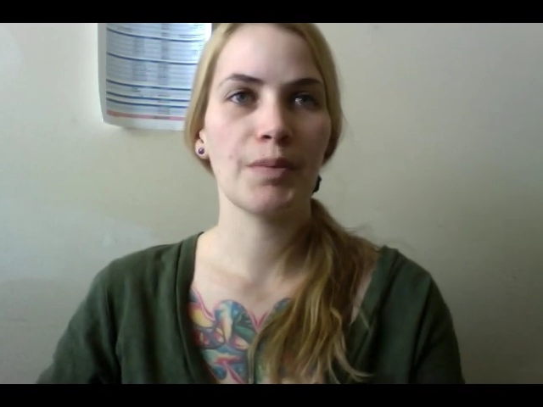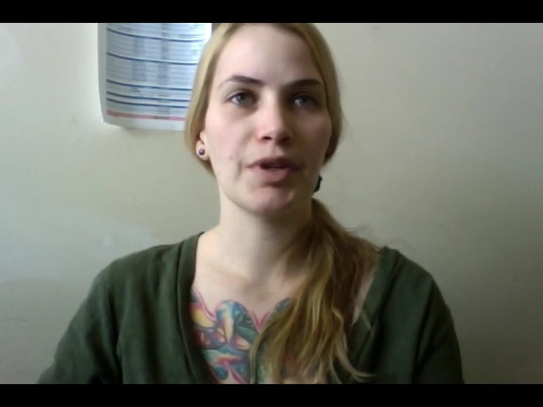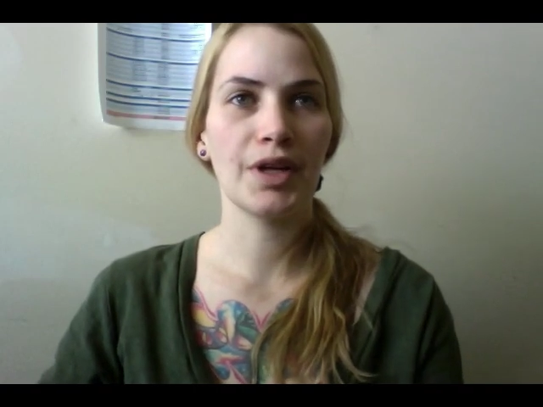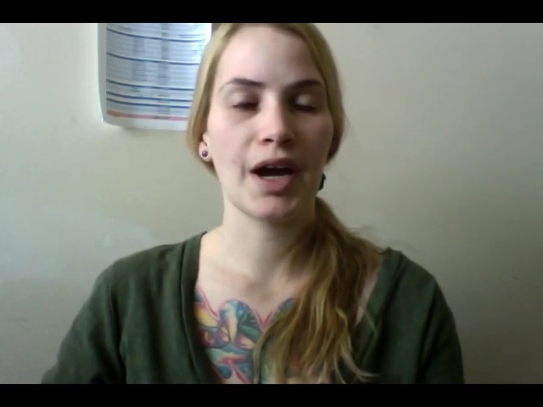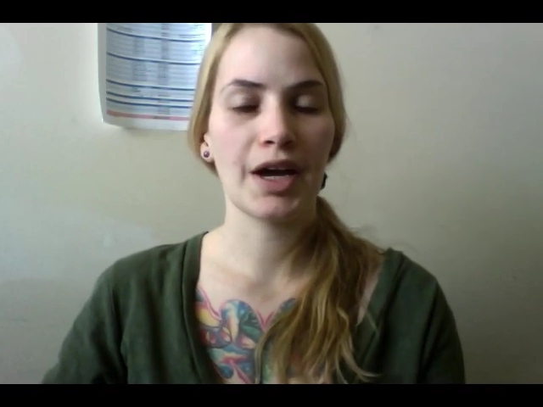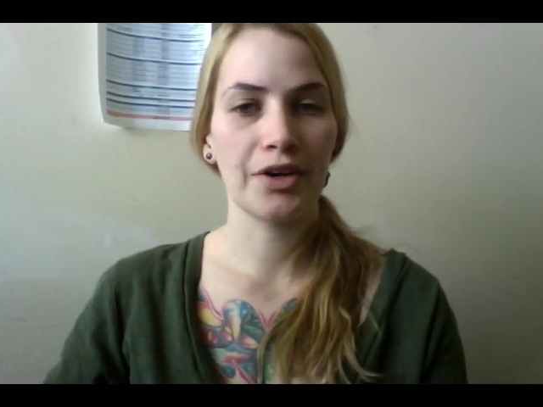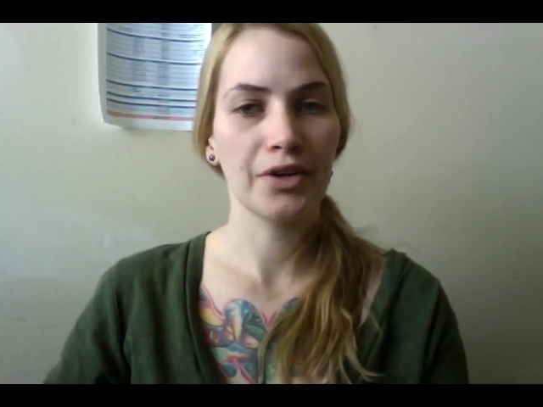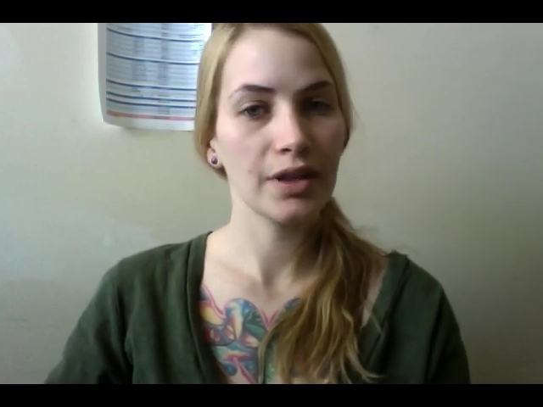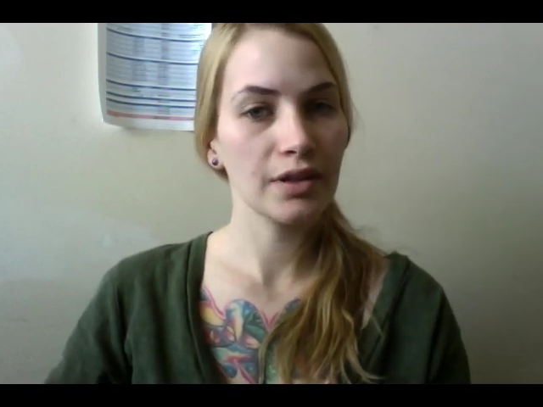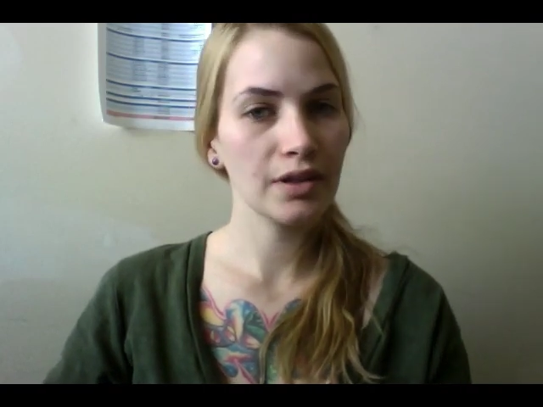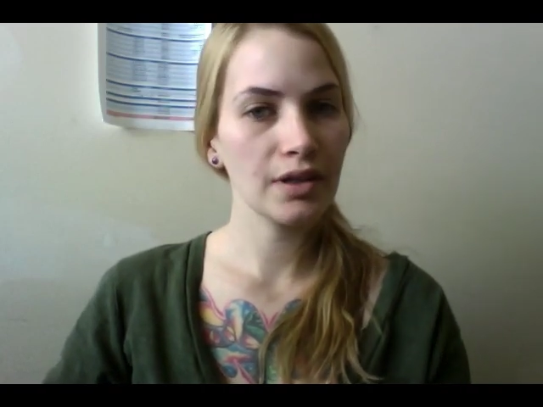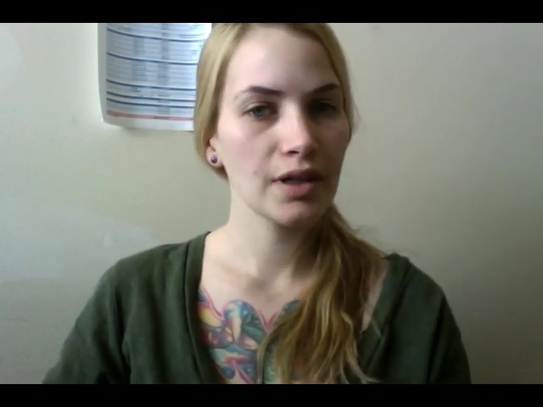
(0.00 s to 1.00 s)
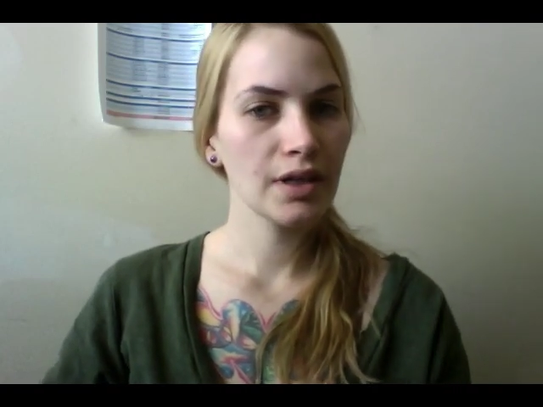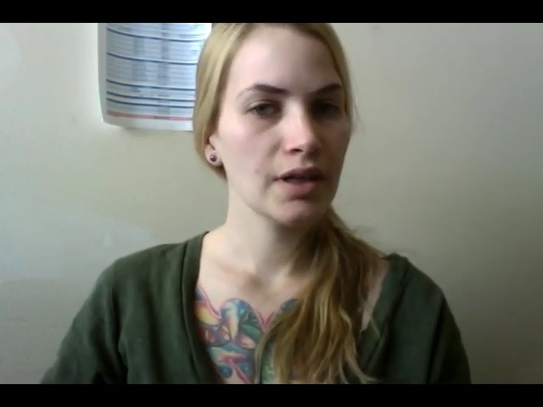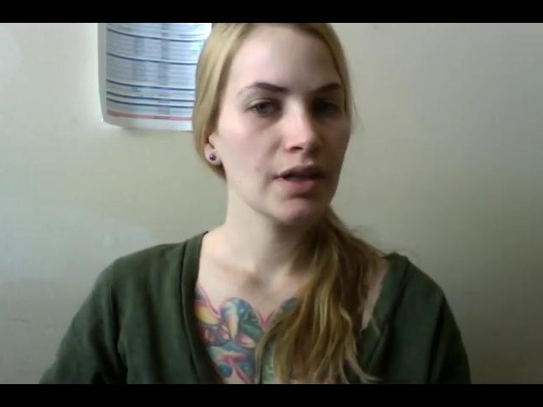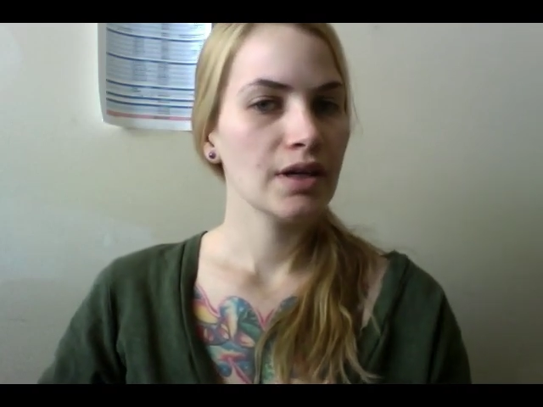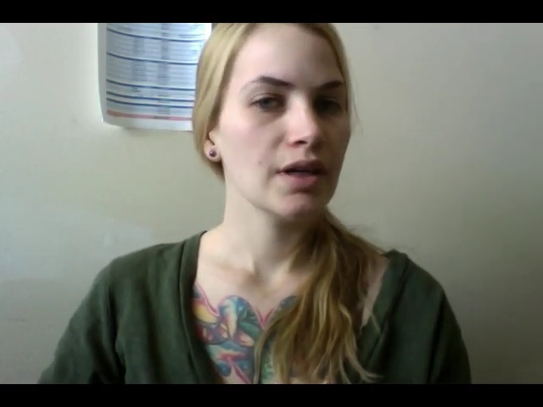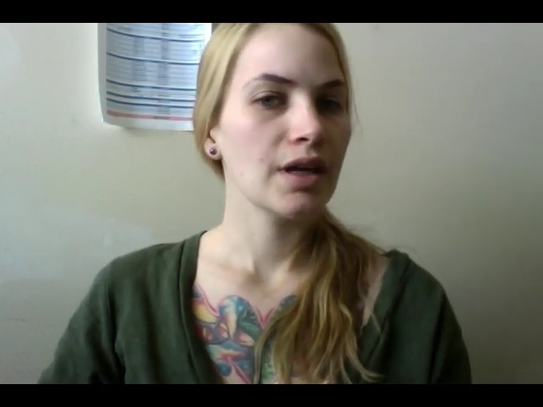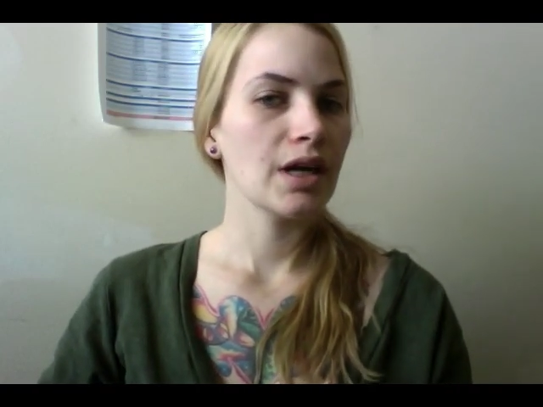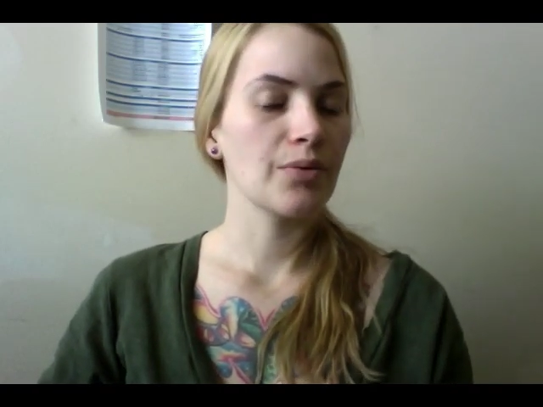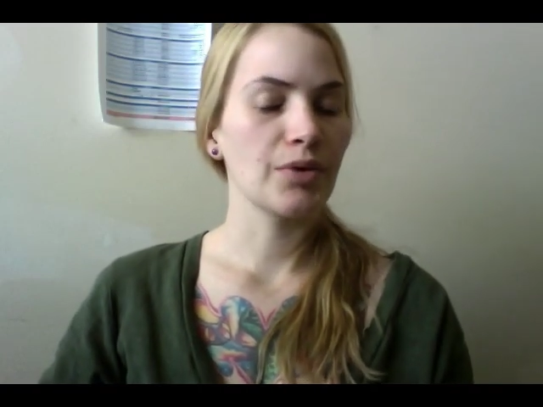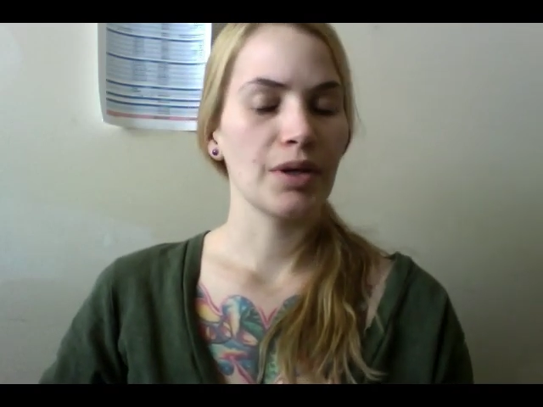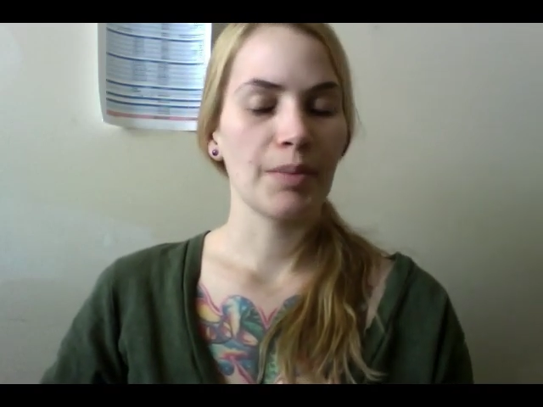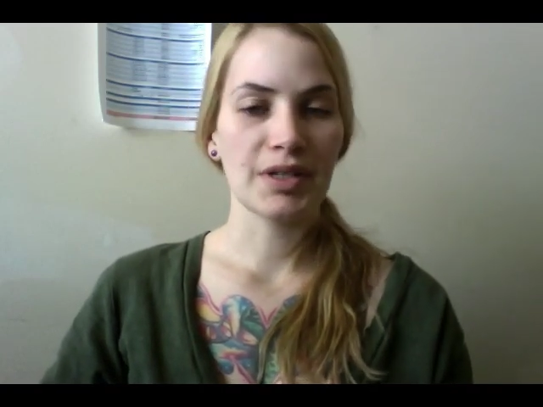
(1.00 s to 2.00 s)
on the higher end, it
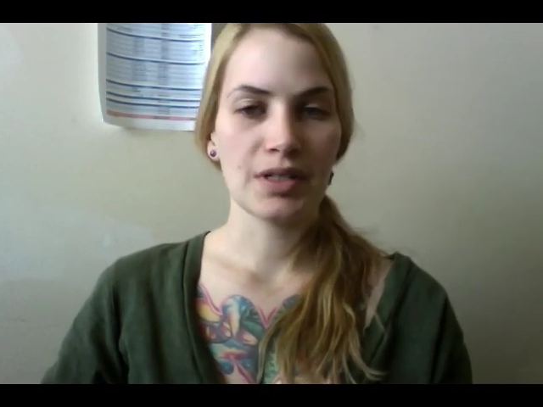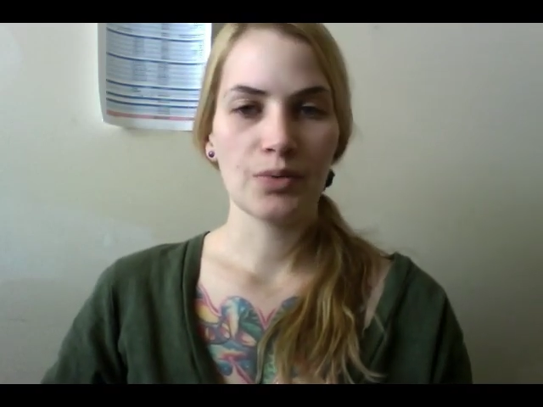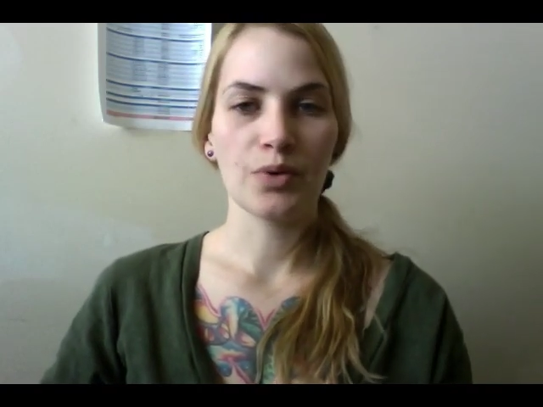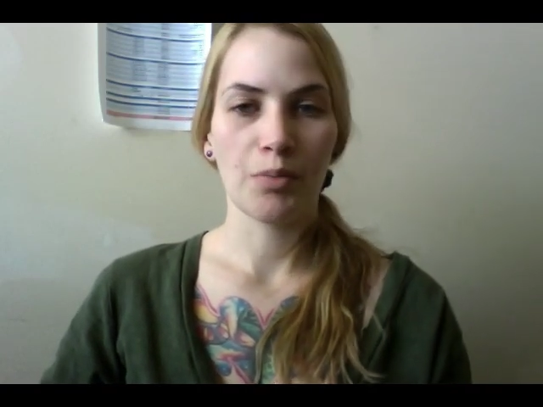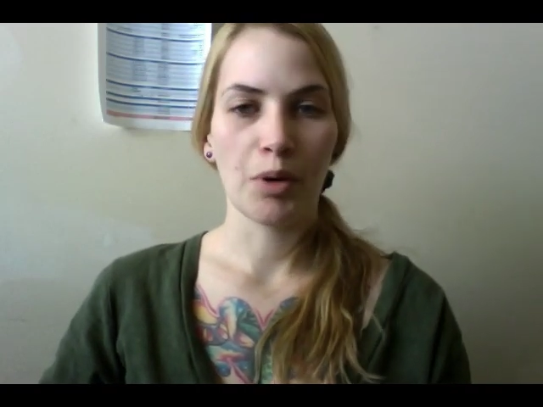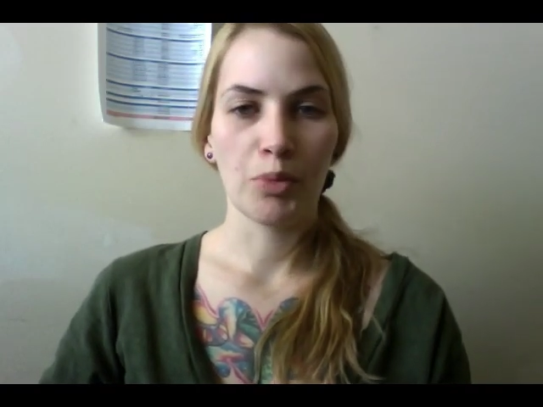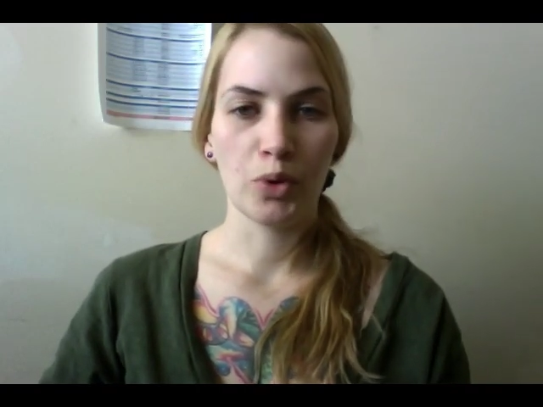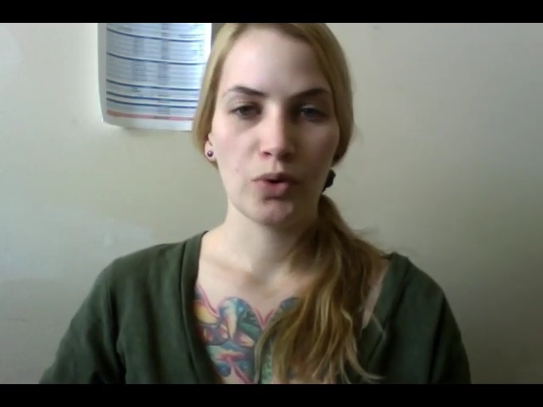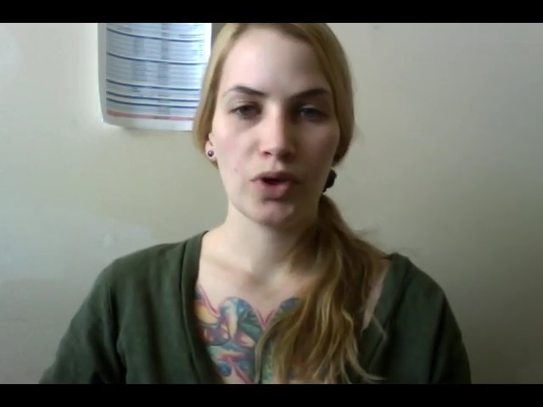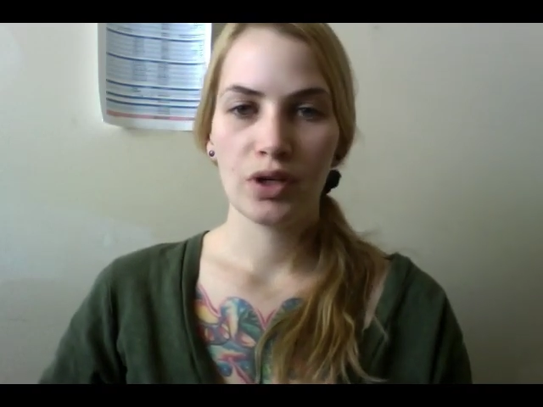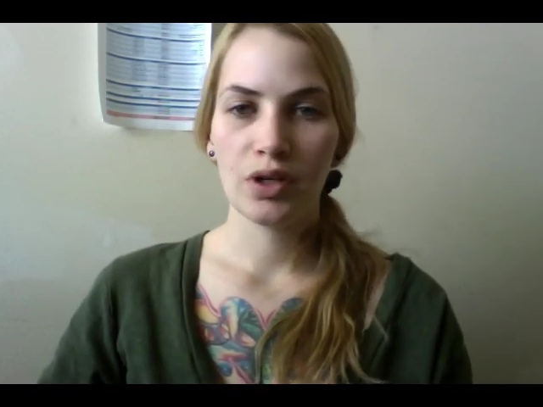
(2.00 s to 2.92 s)
really messes with my mood.